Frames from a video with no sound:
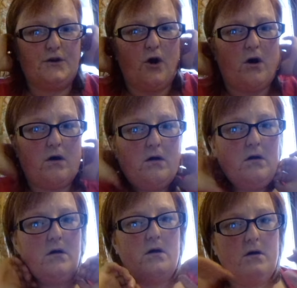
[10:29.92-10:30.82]
They're not...
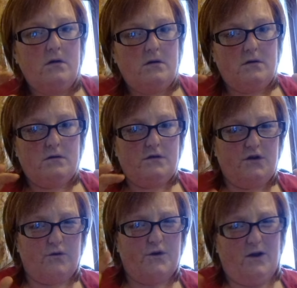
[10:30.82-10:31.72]

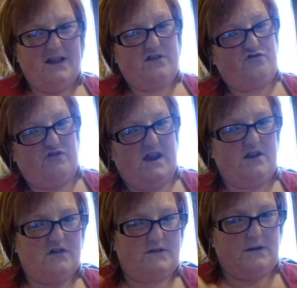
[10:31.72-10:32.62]
You know, they're not like
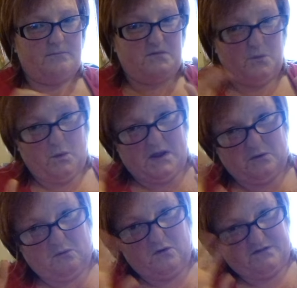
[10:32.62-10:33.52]
strangers and I'm the
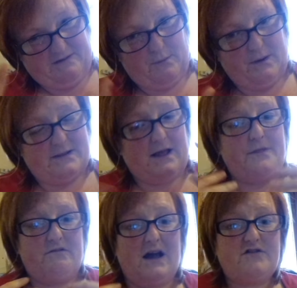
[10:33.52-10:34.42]
weirdos or out like that.
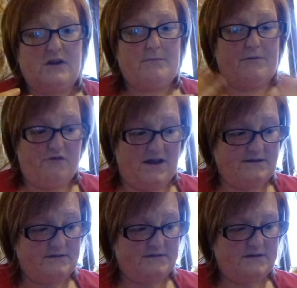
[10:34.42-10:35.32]
They're actually my
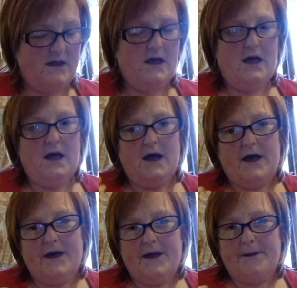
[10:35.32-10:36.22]
friends.
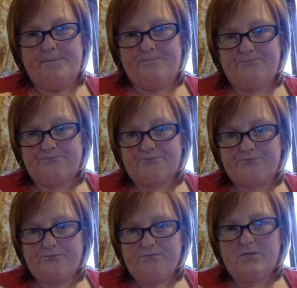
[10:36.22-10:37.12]
And
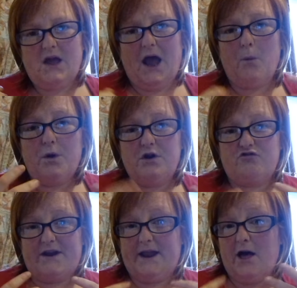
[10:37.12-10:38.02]
I want to
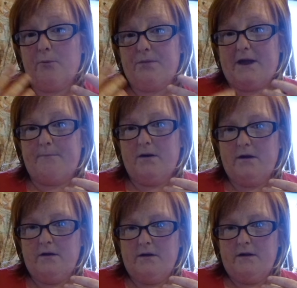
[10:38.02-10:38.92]
try and help them
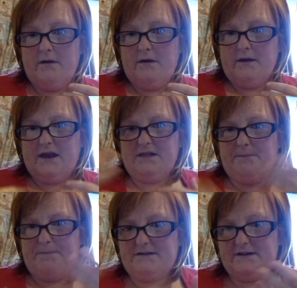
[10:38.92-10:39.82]
get
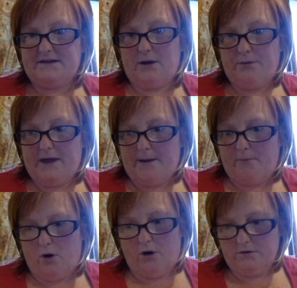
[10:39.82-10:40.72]
the business out there
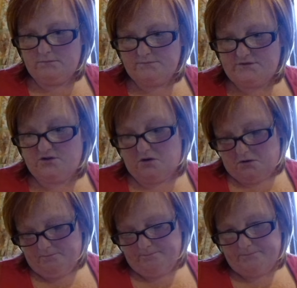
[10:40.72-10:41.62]
more.
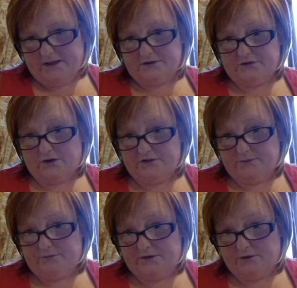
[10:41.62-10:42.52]
So, I just thought I'd
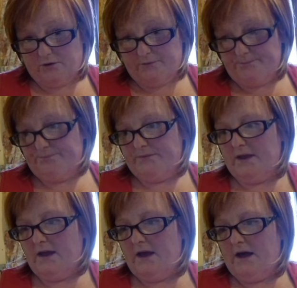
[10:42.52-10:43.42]
do a video.
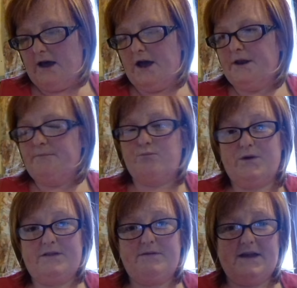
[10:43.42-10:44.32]
And
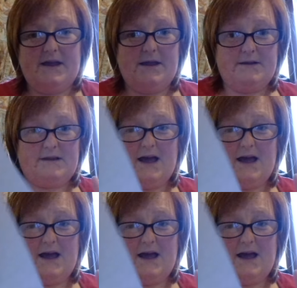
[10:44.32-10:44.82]
with the